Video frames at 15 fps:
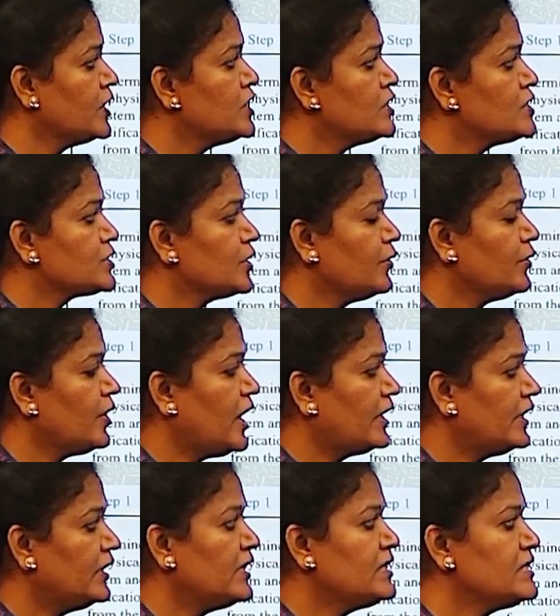So,
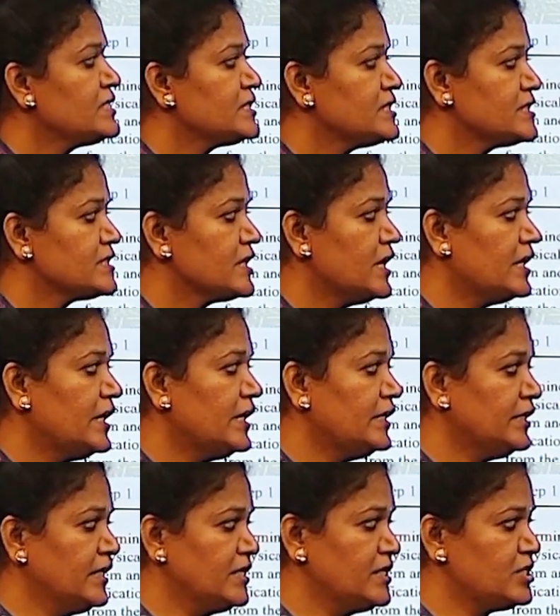analyze, design and
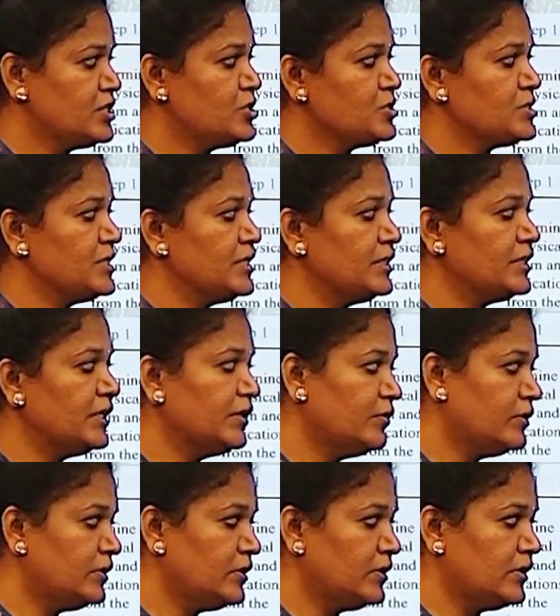test to see that
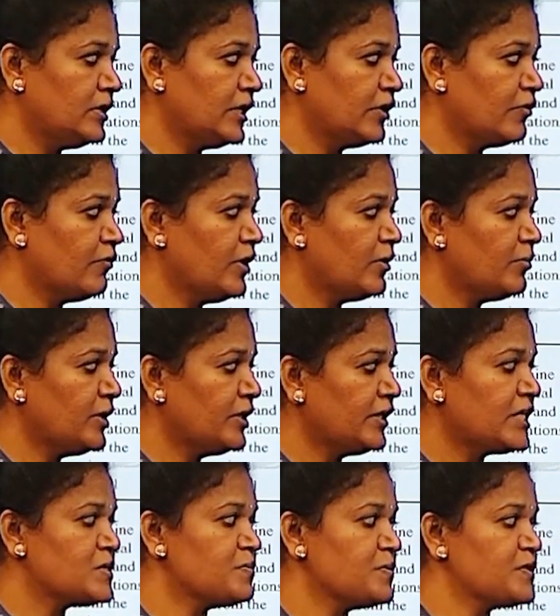requirement
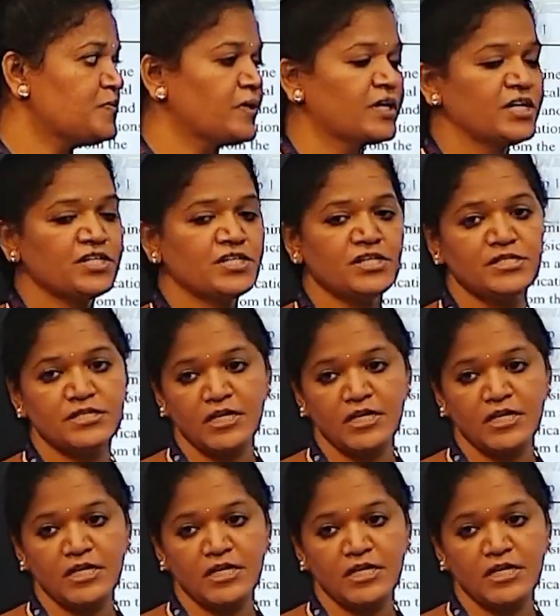and specifications